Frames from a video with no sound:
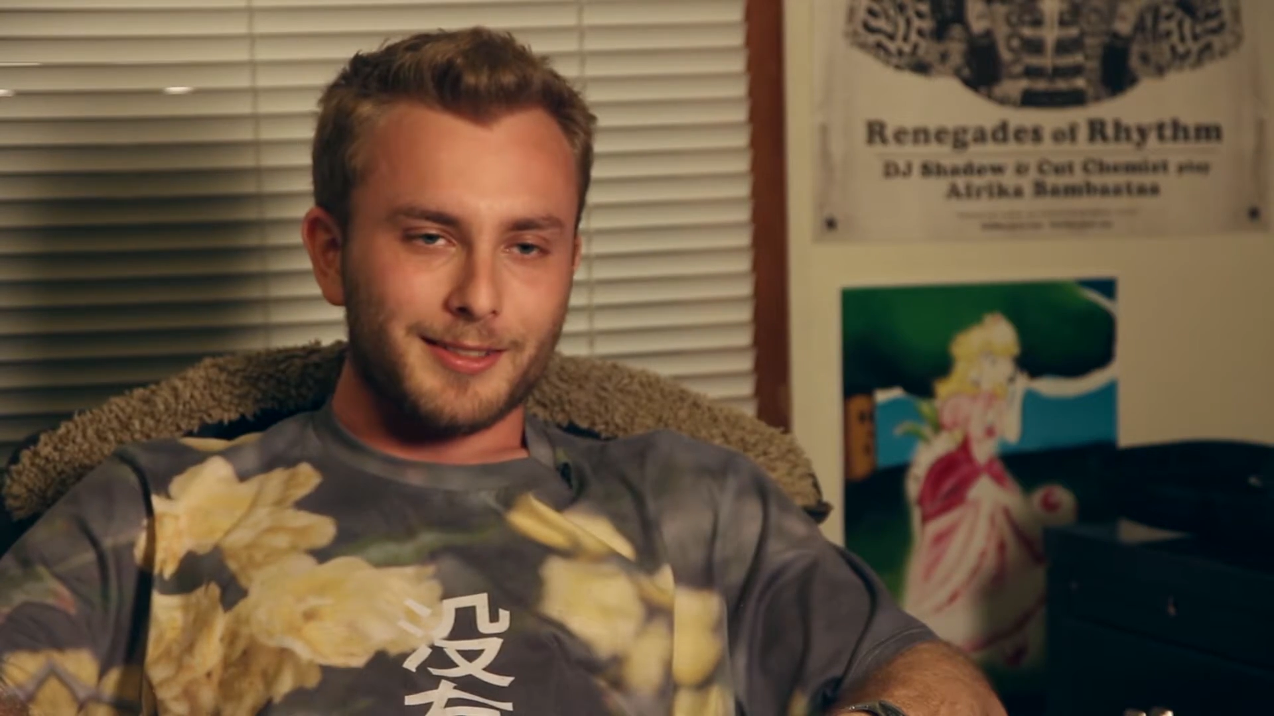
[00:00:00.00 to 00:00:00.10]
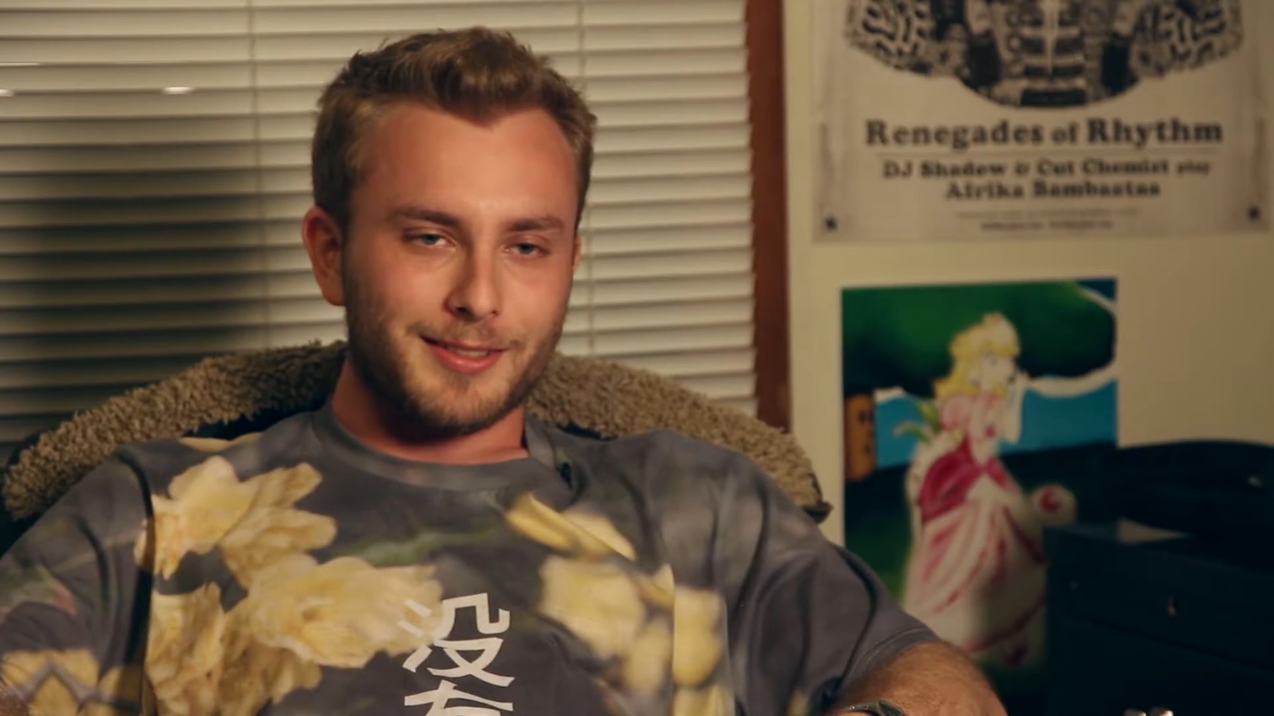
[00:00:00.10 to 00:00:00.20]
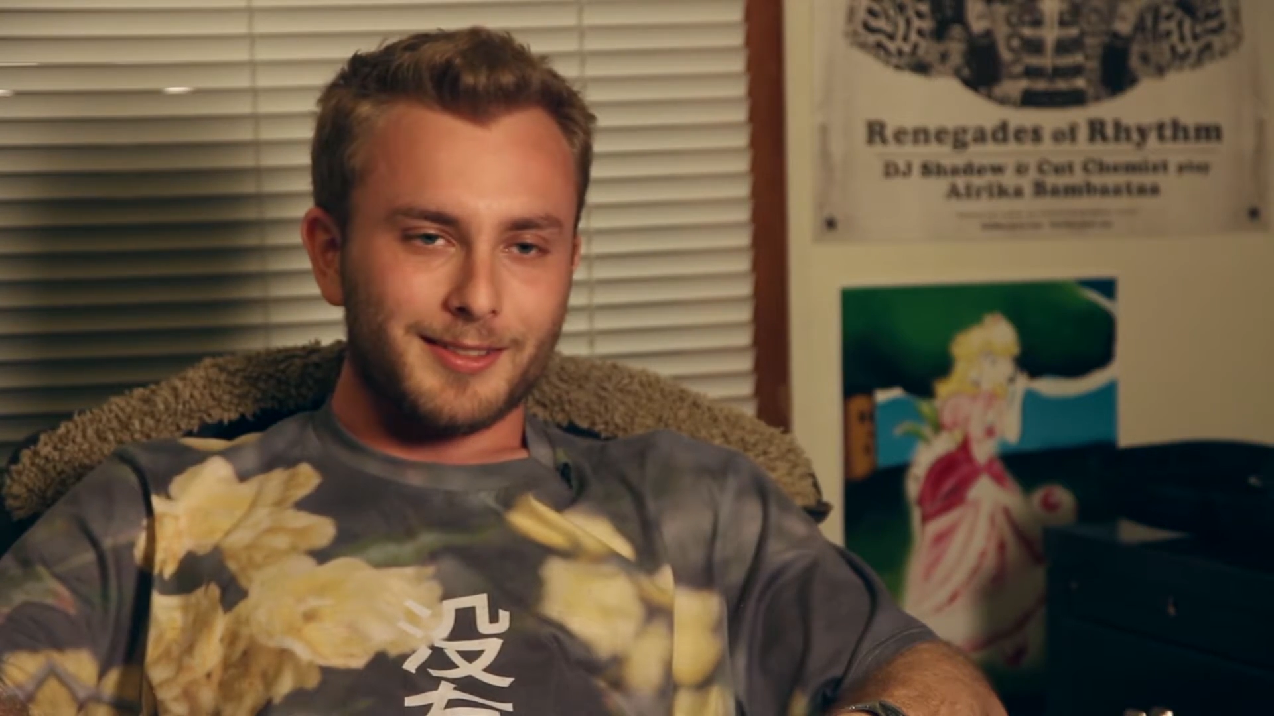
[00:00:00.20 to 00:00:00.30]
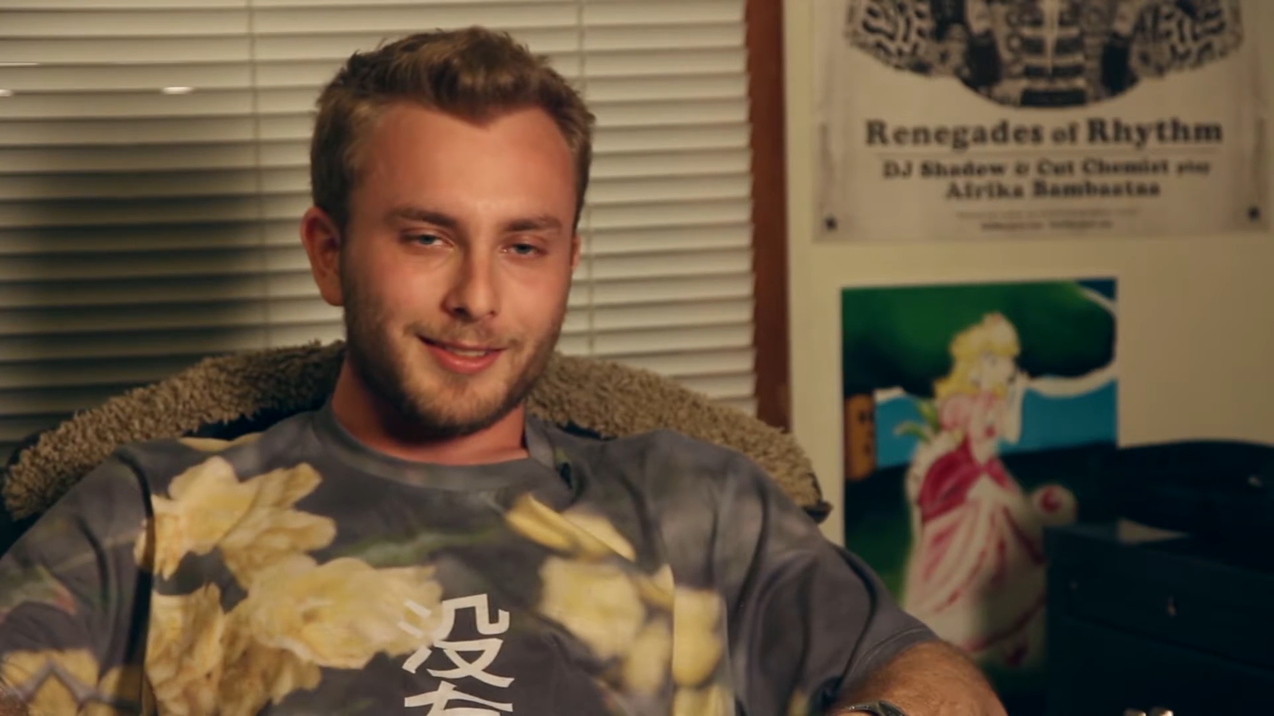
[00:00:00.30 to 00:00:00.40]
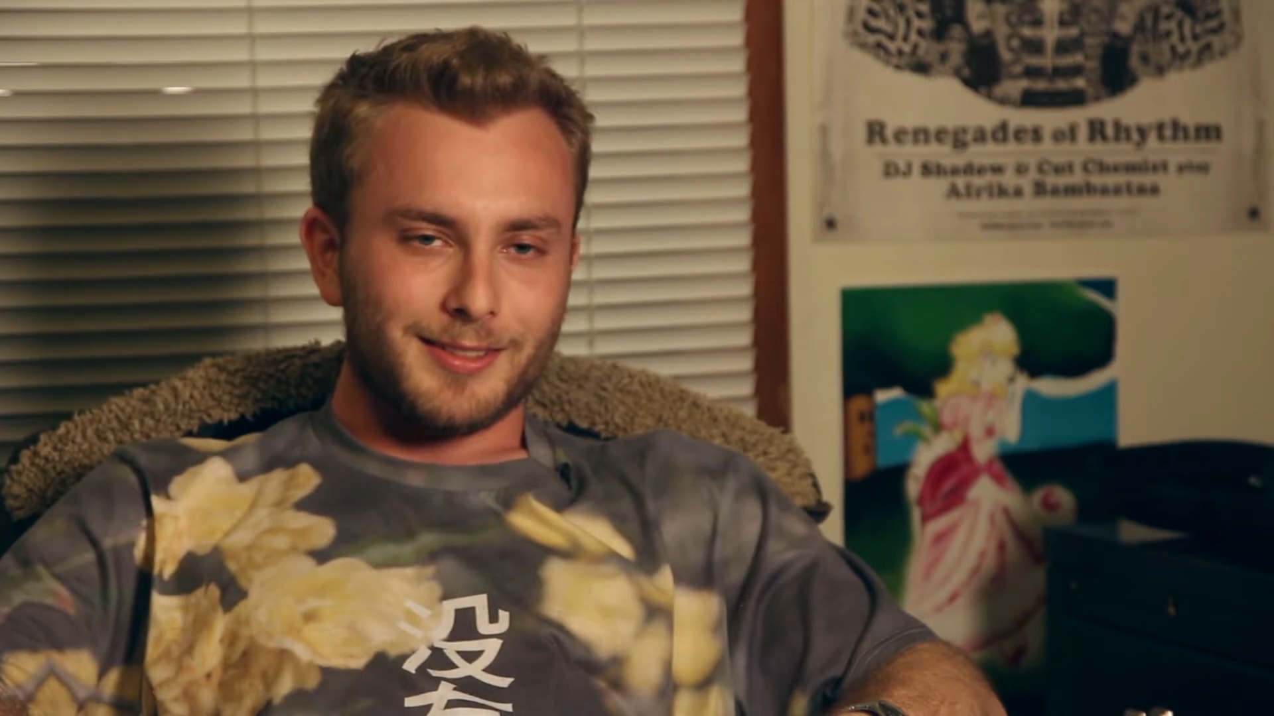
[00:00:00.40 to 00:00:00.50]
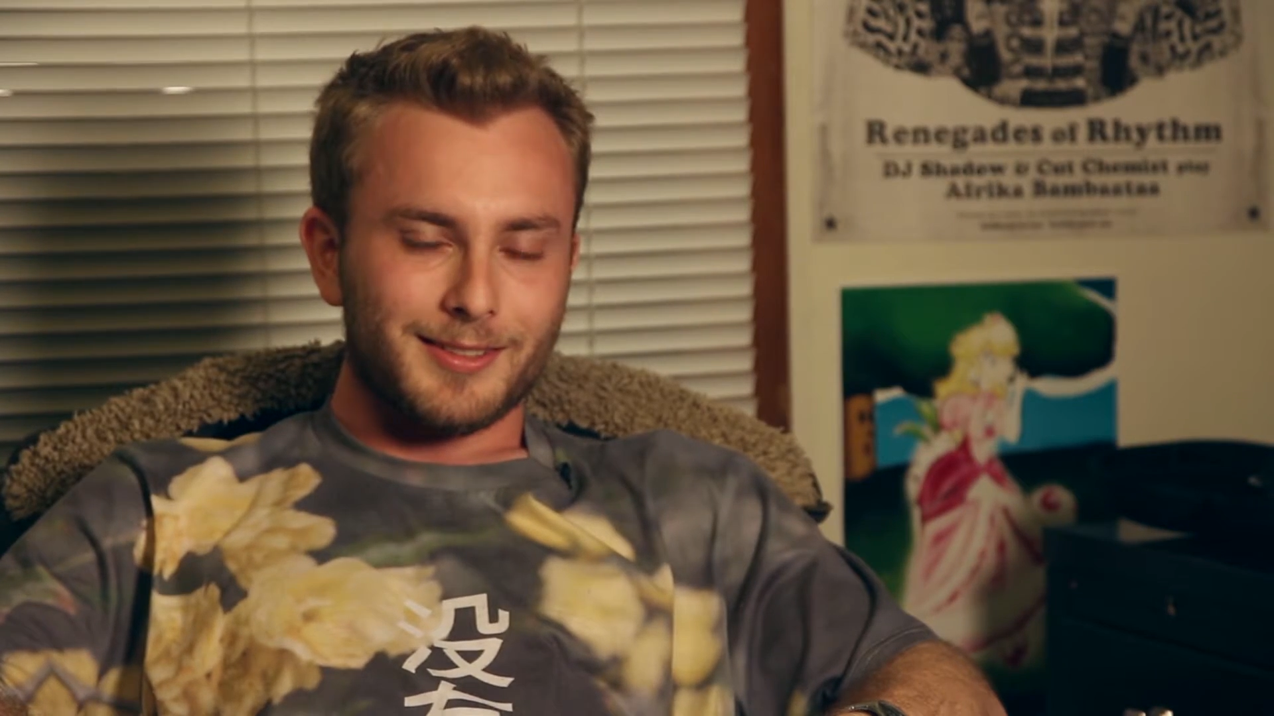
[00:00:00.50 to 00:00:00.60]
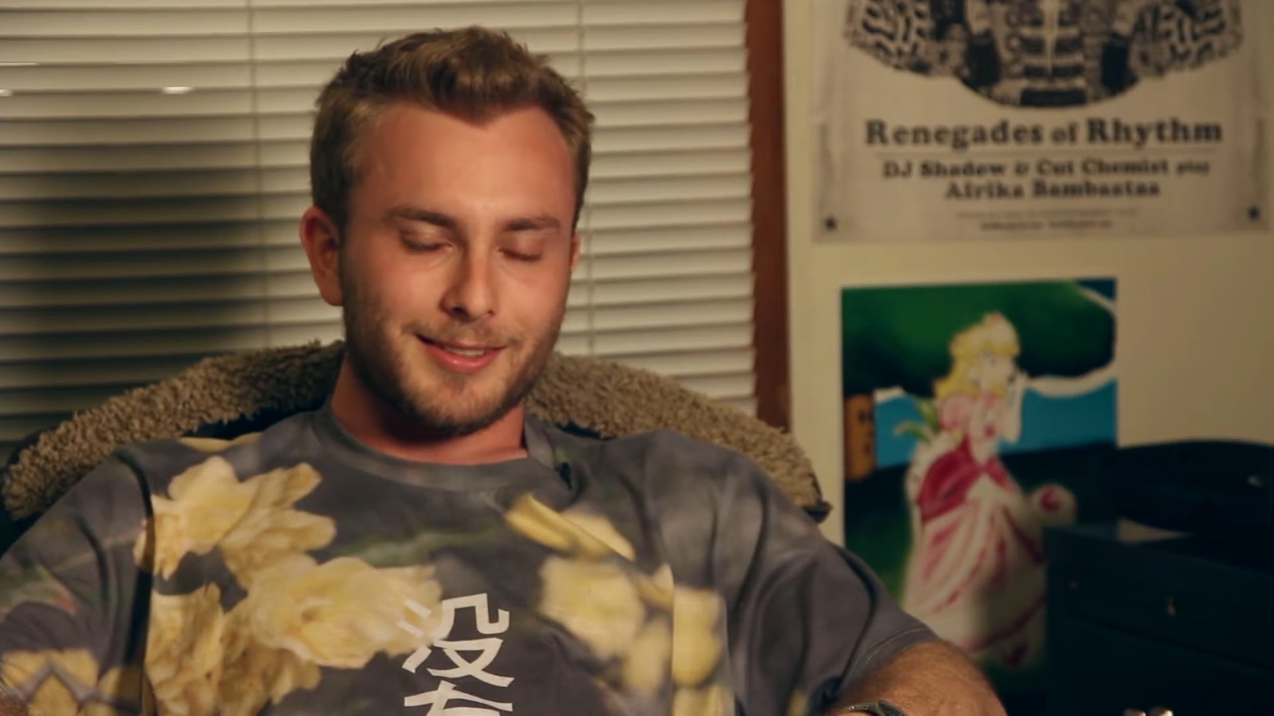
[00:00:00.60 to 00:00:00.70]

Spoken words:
is